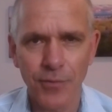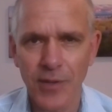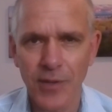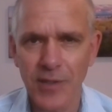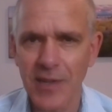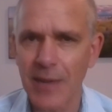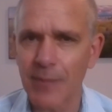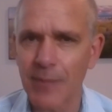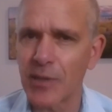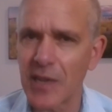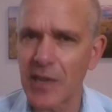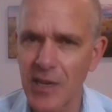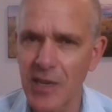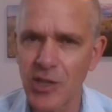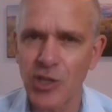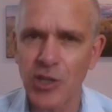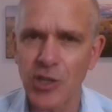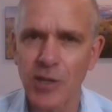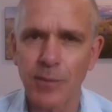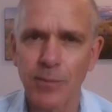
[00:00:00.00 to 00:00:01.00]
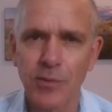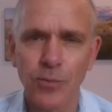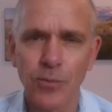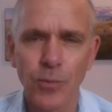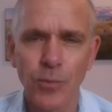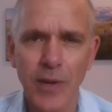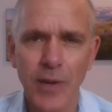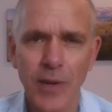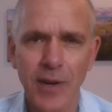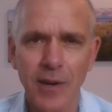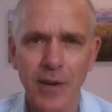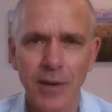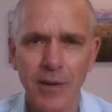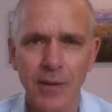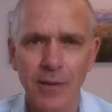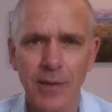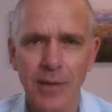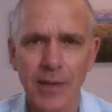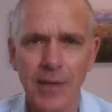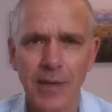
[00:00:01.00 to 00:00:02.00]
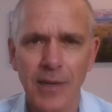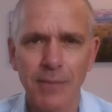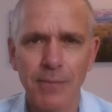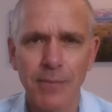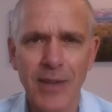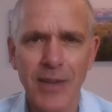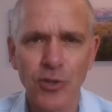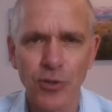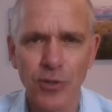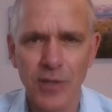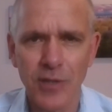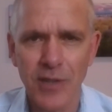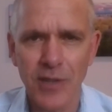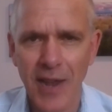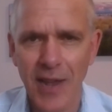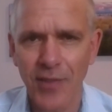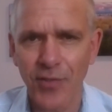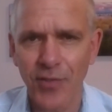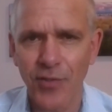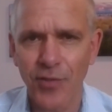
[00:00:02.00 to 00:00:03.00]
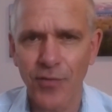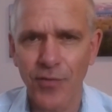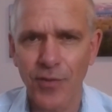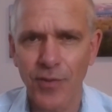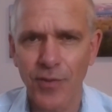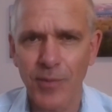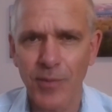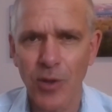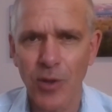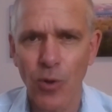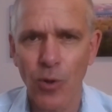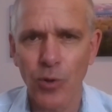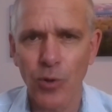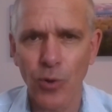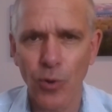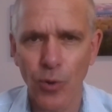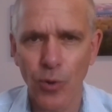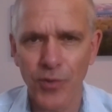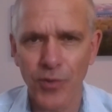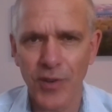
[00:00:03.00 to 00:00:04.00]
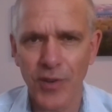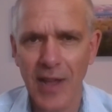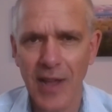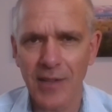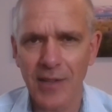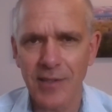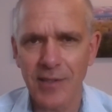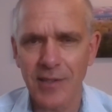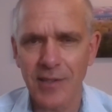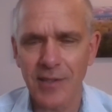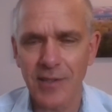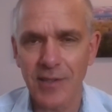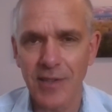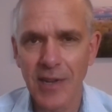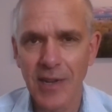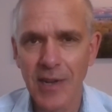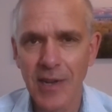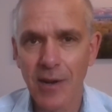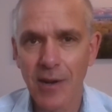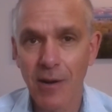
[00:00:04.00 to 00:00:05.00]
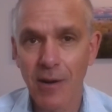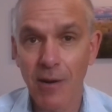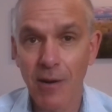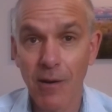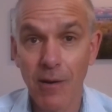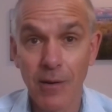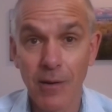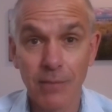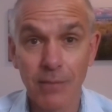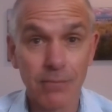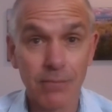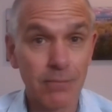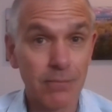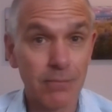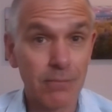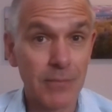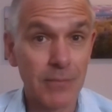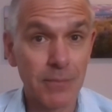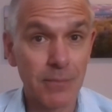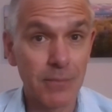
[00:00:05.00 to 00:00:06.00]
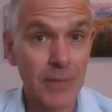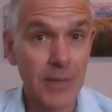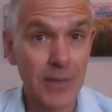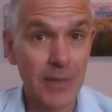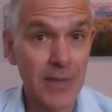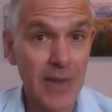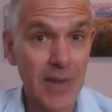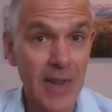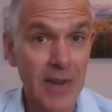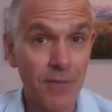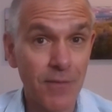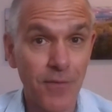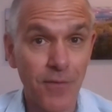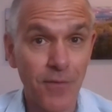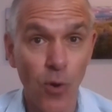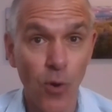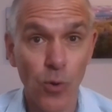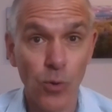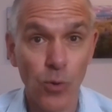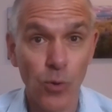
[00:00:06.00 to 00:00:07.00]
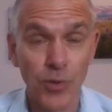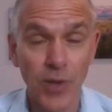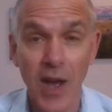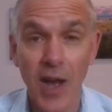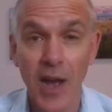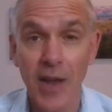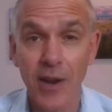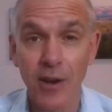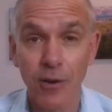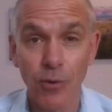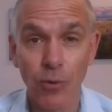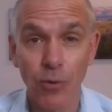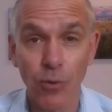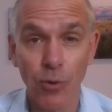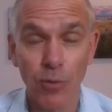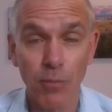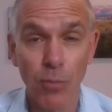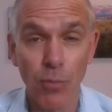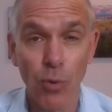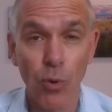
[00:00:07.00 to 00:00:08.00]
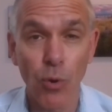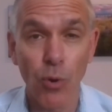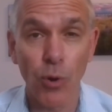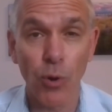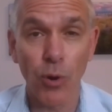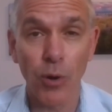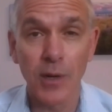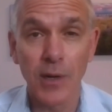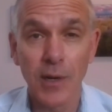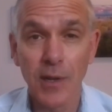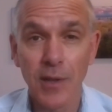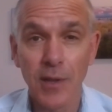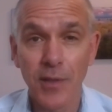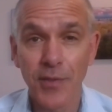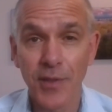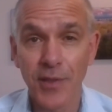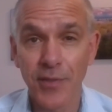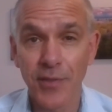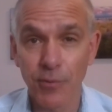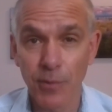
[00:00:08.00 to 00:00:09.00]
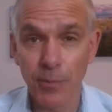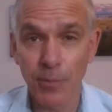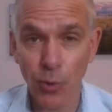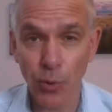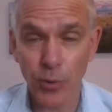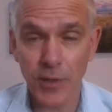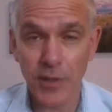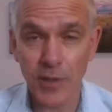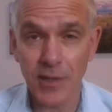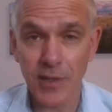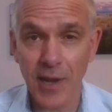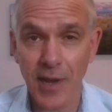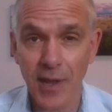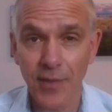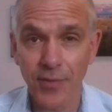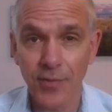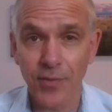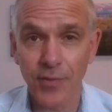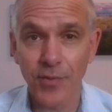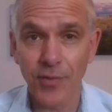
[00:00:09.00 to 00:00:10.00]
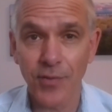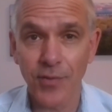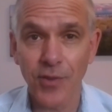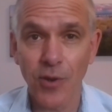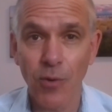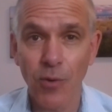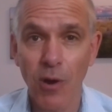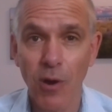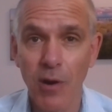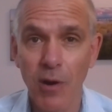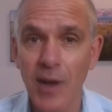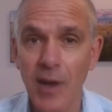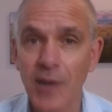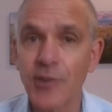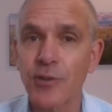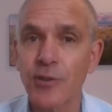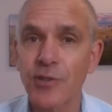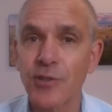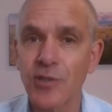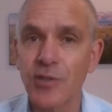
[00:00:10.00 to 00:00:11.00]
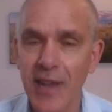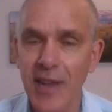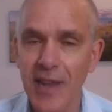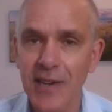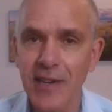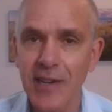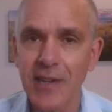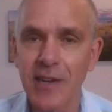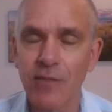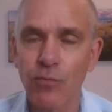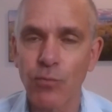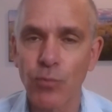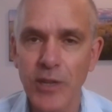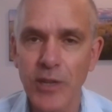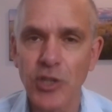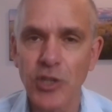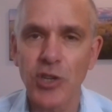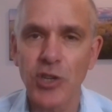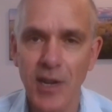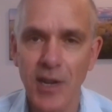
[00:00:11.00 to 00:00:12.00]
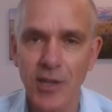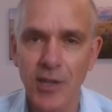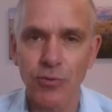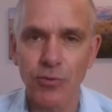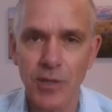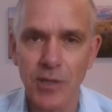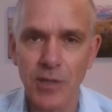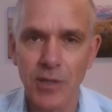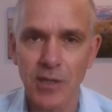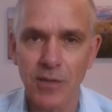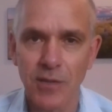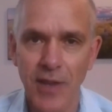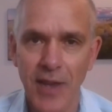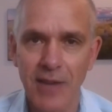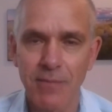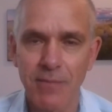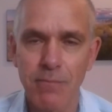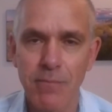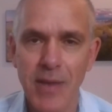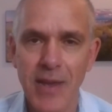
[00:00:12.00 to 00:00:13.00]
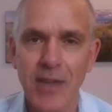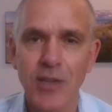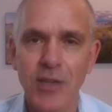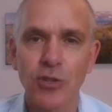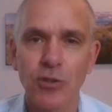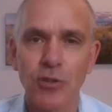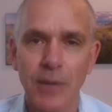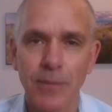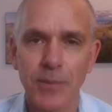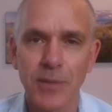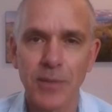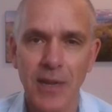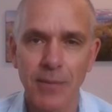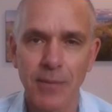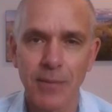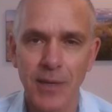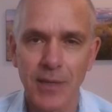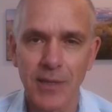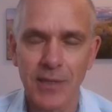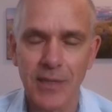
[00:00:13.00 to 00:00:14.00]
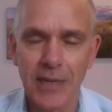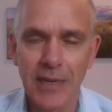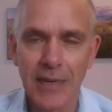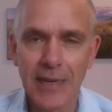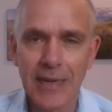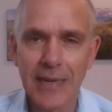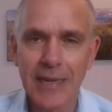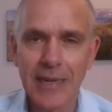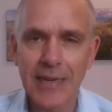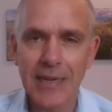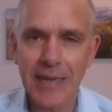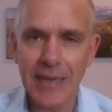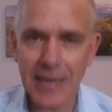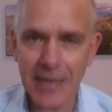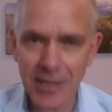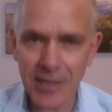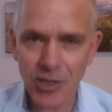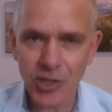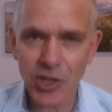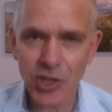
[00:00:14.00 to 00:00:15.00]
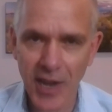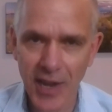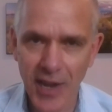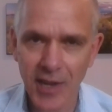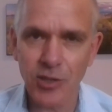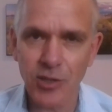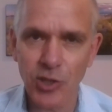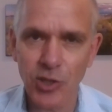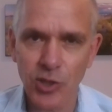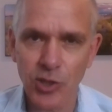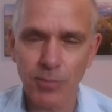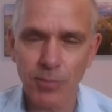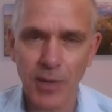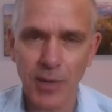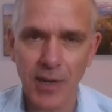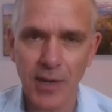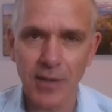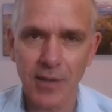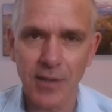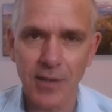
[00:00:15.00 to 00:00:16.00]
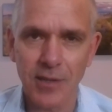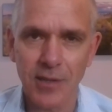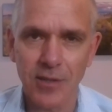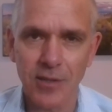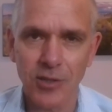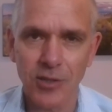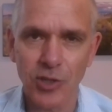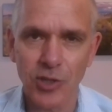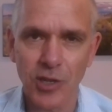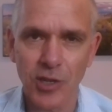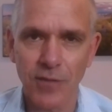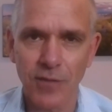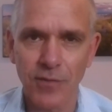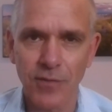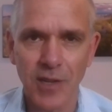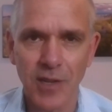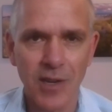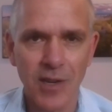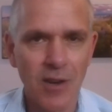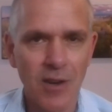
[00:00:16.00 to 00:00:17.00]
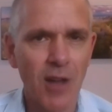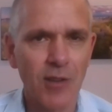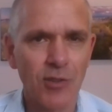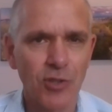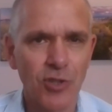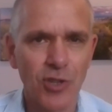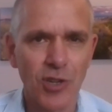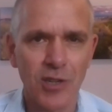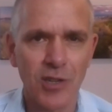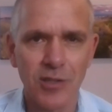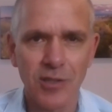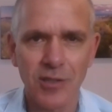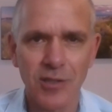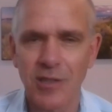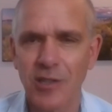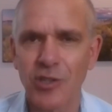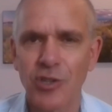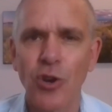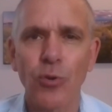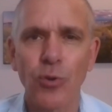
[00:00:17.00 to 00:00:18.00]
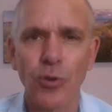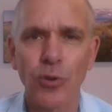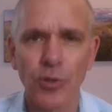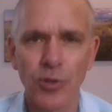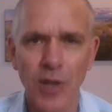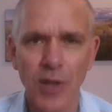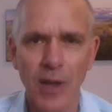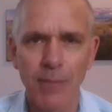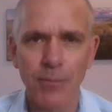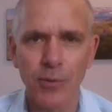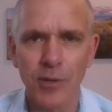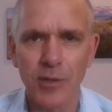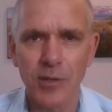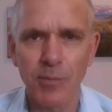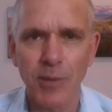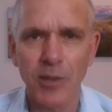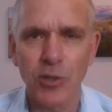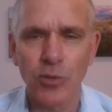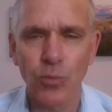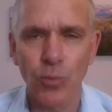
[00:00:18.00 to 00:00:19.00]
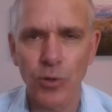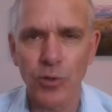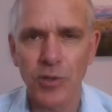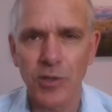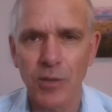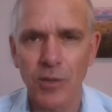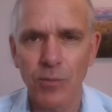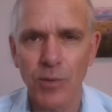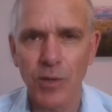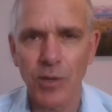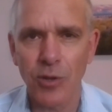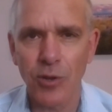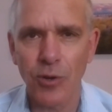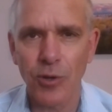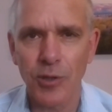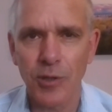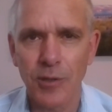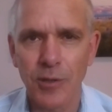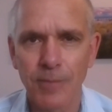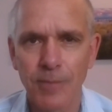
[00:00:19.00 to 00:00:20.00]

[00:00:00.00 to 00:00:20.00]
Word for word: For example, Egypt, where measured deaths from the all-cause analysis are tenfold higher or more than the reported deaths. So our understanding of which countries have had major epidemics is changed by this shift, and not just that the total number is much worse than we thought.